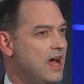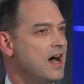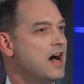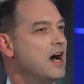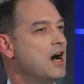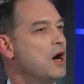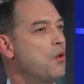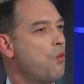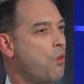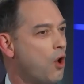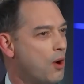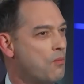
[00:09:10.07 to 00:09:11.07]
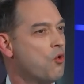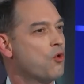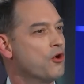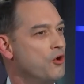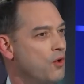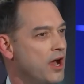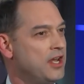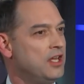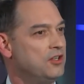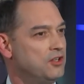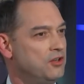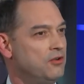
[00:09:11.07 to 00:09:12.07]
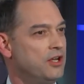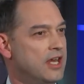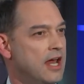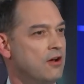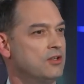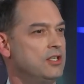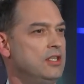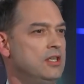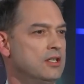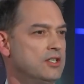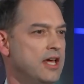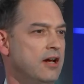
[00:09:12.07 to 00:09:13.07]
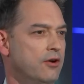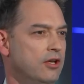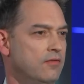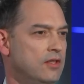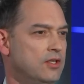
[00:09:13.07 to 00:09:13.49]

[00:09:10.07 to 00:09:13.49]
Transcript: What more do I need to do to guarantee the integrity of